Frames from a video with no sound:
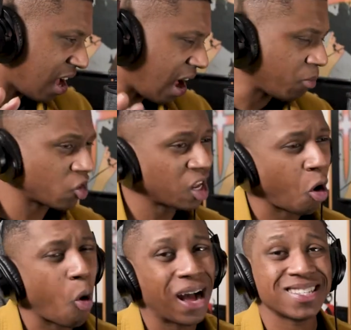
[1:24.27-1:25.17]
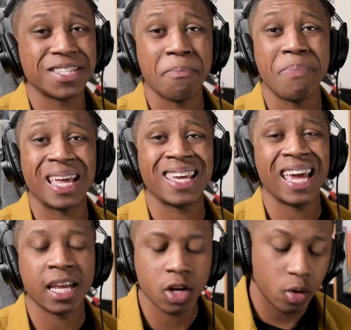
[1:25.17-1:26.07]
I'm trying to watch the big
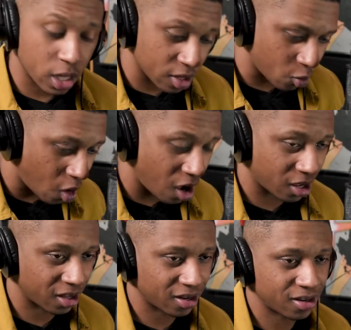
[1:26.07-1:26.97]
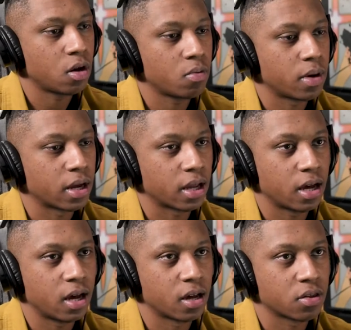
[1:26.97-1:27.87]
king do his walking. Oh my
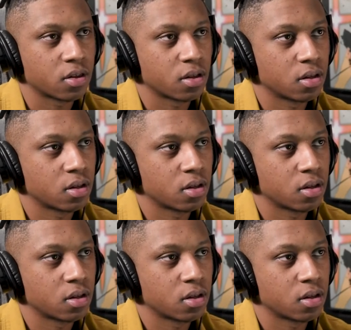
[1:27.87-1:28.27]
gosh.